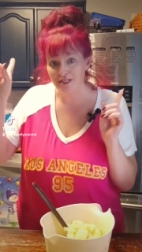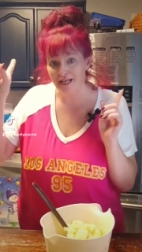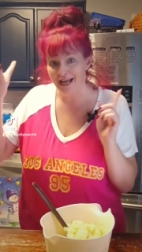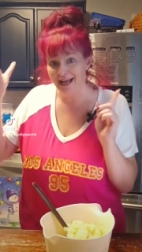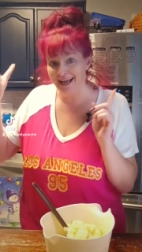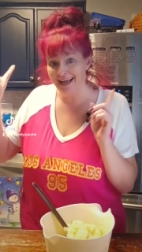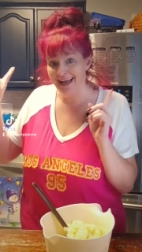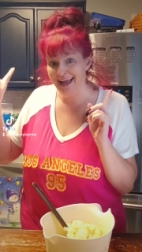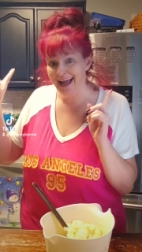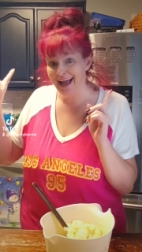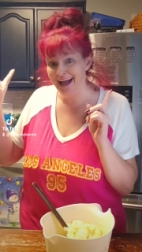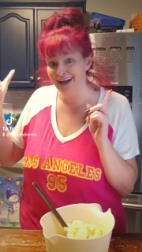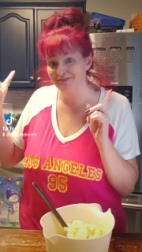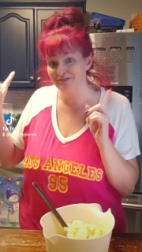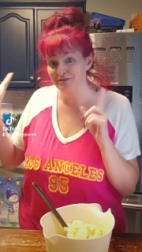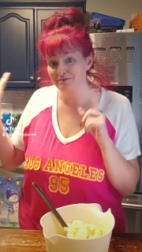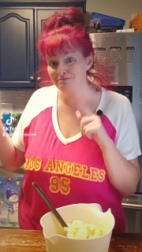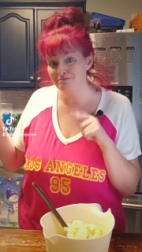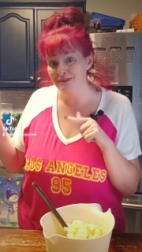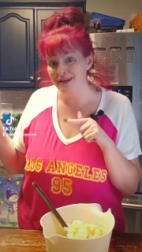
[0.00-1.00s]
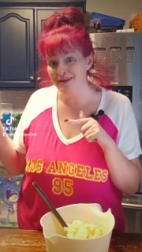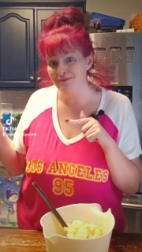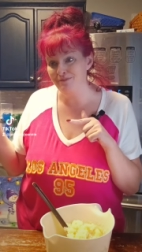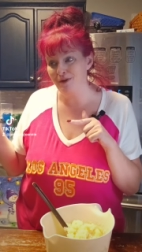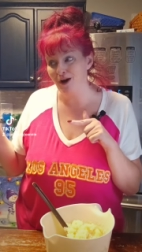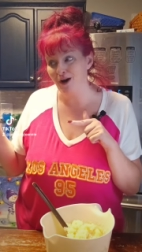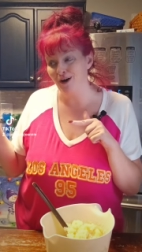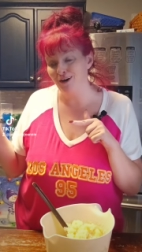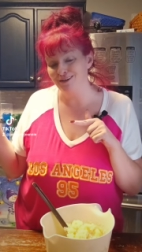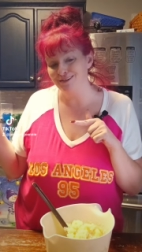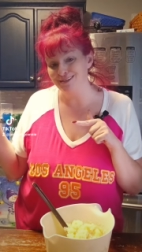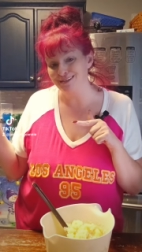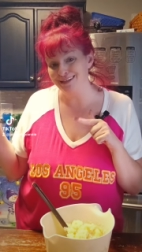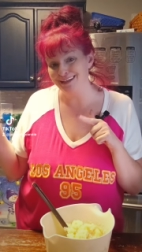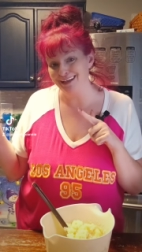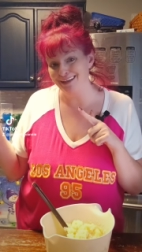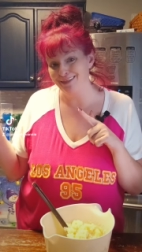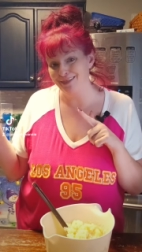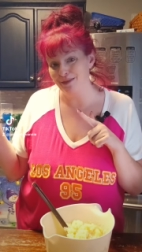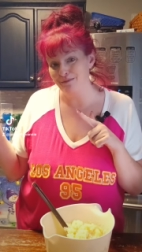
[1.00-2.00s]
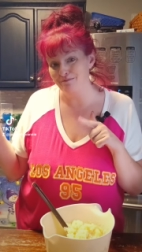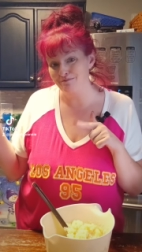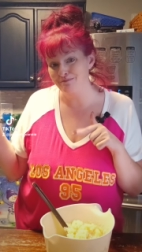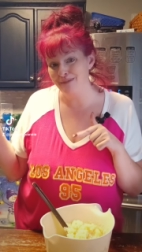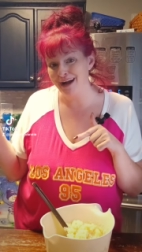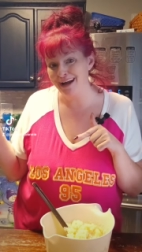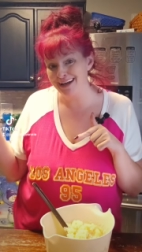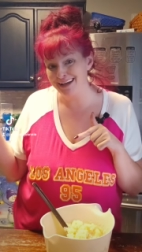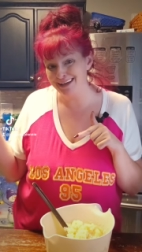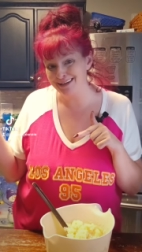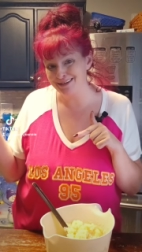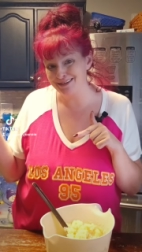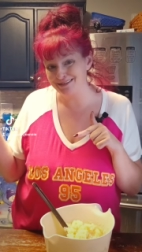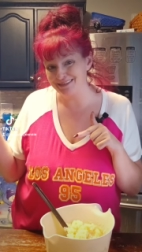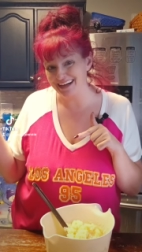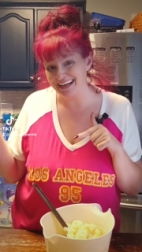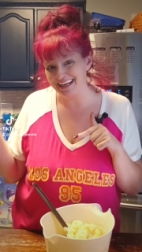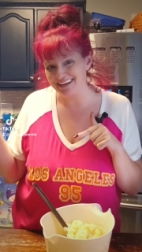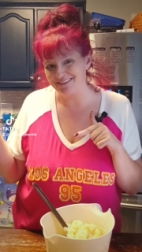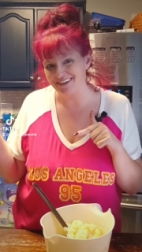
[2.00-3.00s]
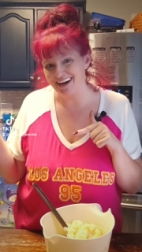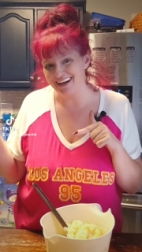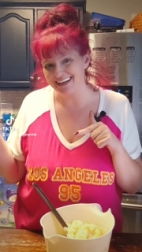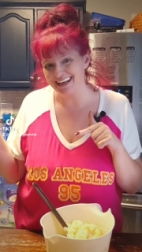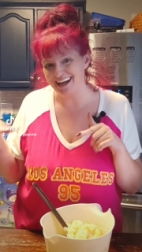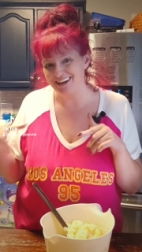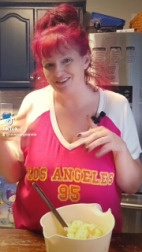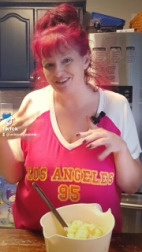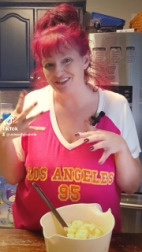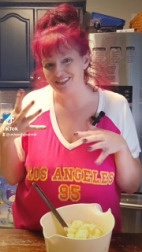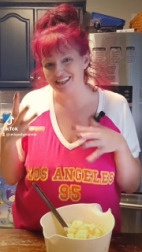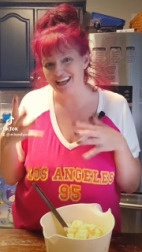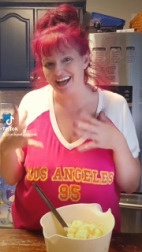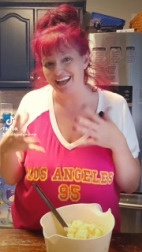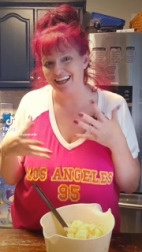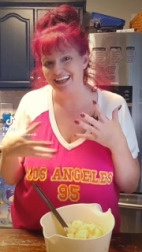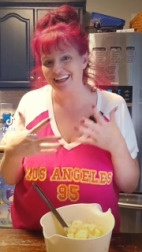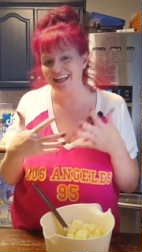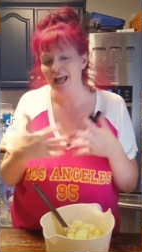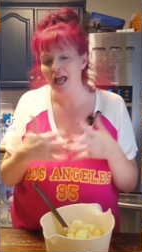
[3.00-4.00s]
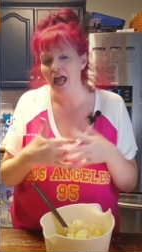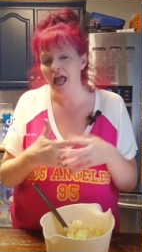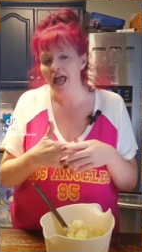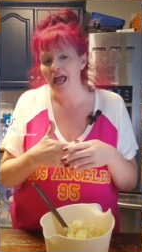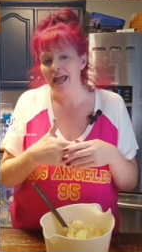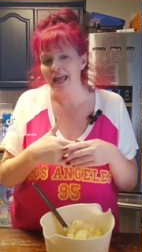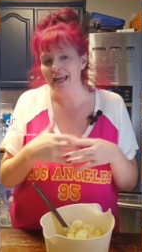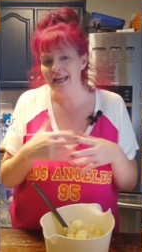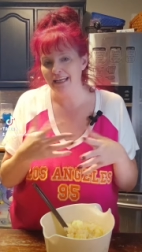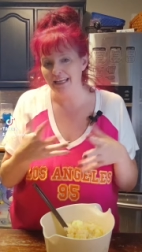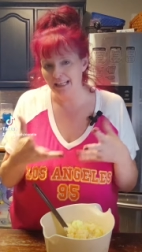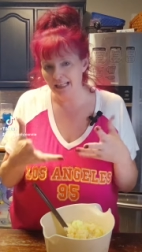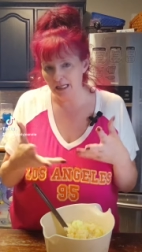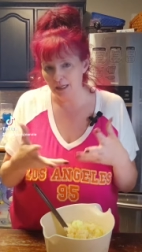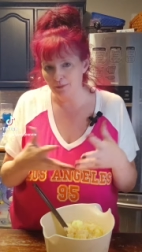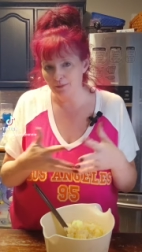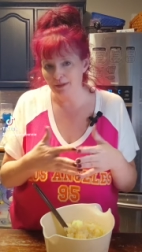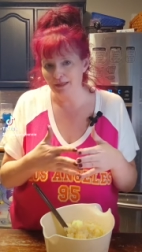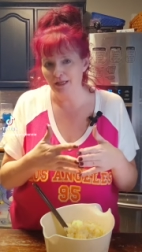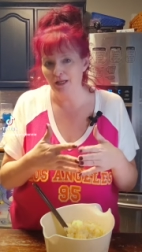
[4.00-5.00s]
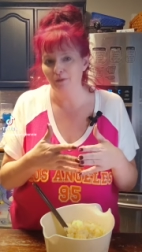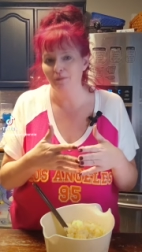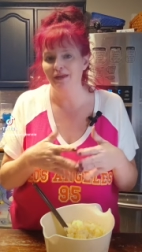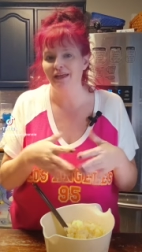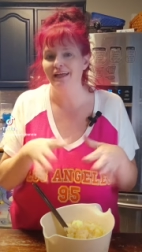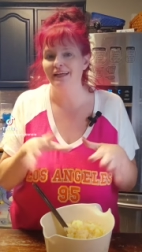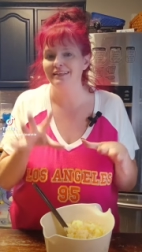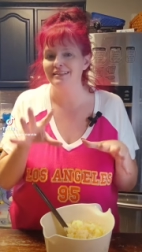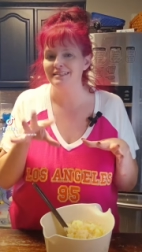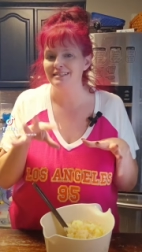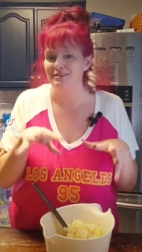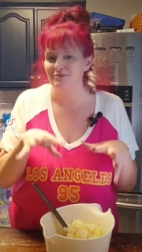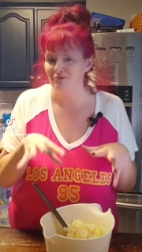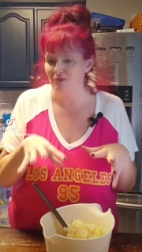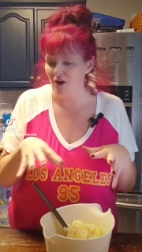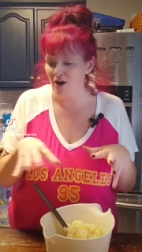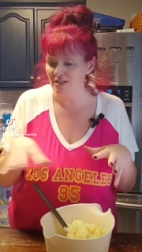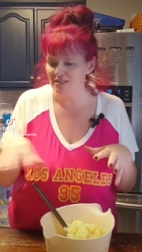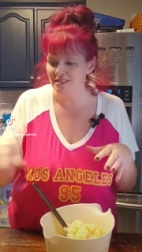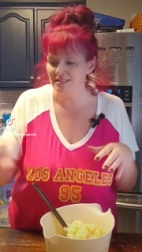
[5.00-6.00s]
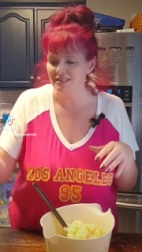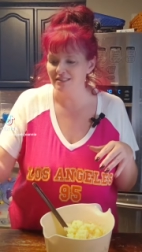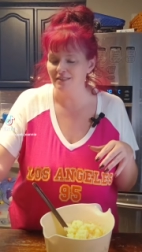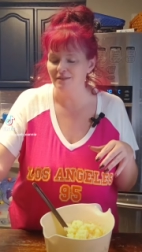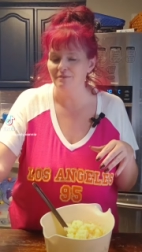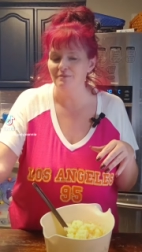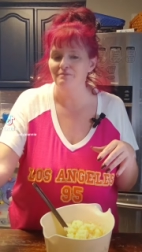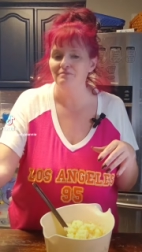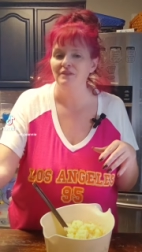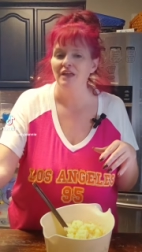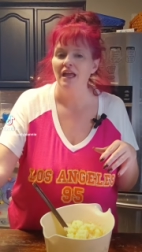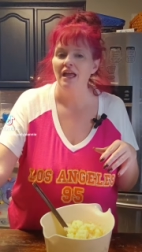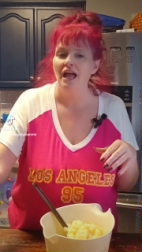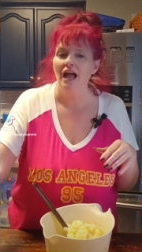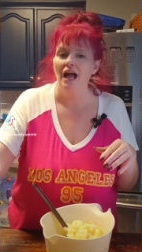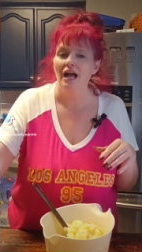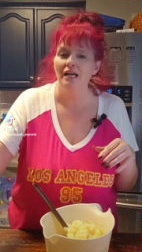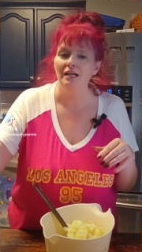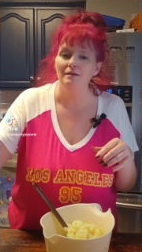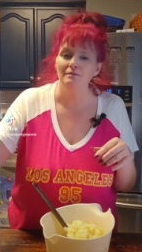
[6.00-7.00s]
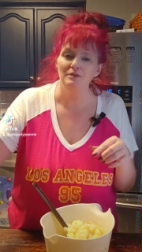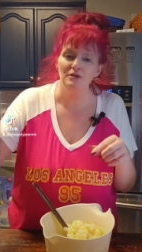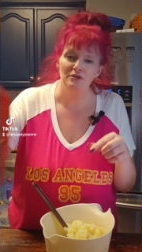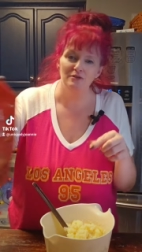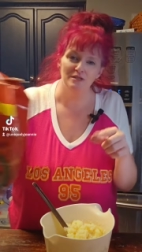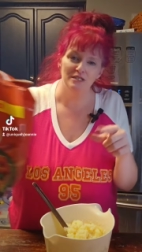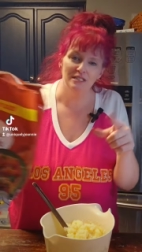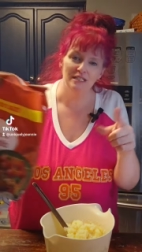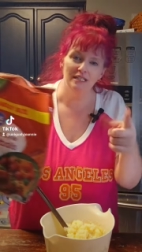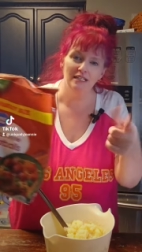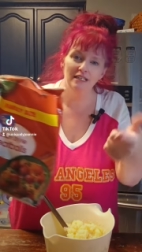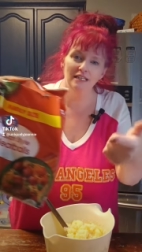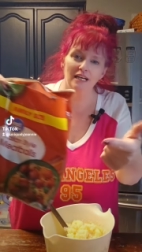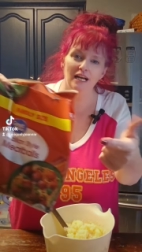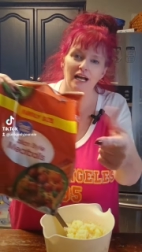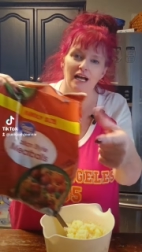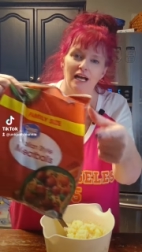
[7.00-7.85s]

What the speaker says: I have the meatballs in the microwave right now, just kind of heating them up a little bit, defrosting them. I am using